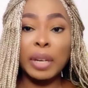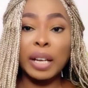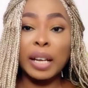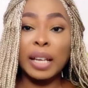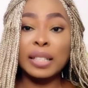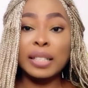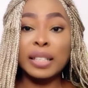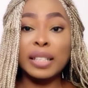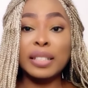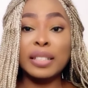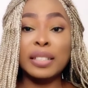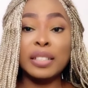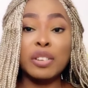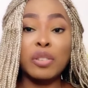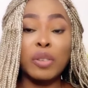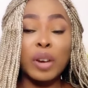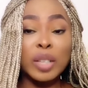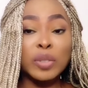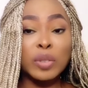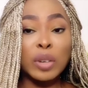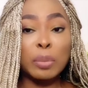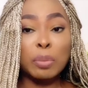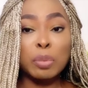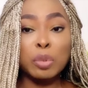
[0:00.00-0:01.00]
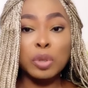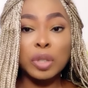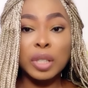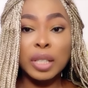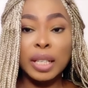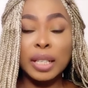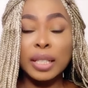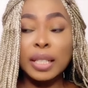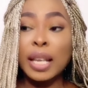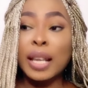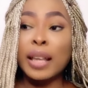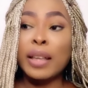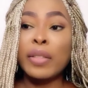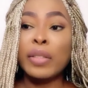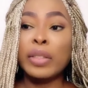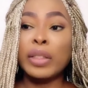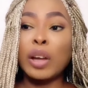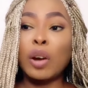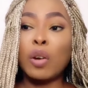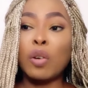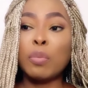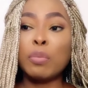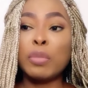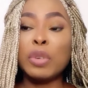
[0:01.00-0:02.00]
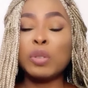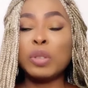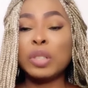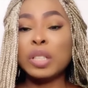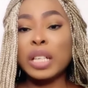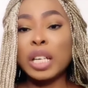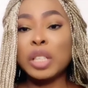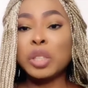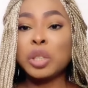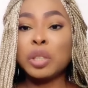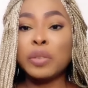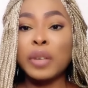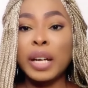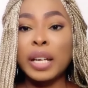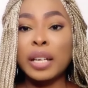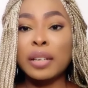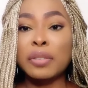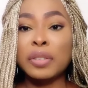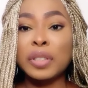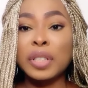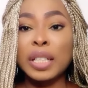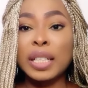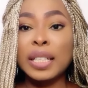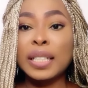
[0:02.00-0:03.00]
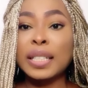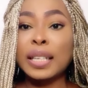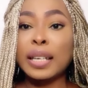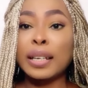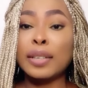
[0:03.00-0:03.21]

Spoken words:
Like I said, it's a gradual process. They are all made of natural ingredients,